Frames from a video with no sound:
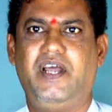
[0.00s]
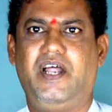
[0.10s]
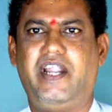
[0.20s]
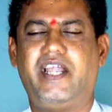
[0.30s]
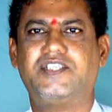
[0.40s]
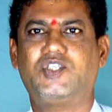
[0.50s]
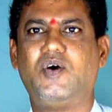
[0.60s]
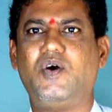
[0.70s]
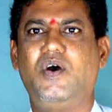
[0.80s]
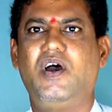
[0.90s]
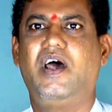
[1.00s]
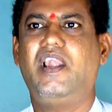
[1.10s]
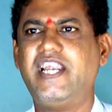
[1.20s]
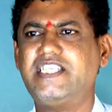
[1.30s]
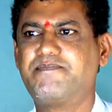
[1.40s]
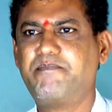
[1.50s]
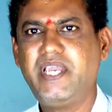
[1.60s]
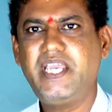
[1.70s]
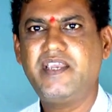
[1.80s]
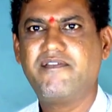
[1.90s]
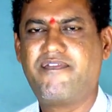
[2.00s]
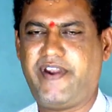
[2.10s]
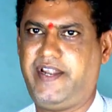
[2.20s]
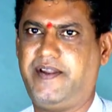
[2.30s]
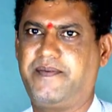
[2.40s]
and also let's be friend.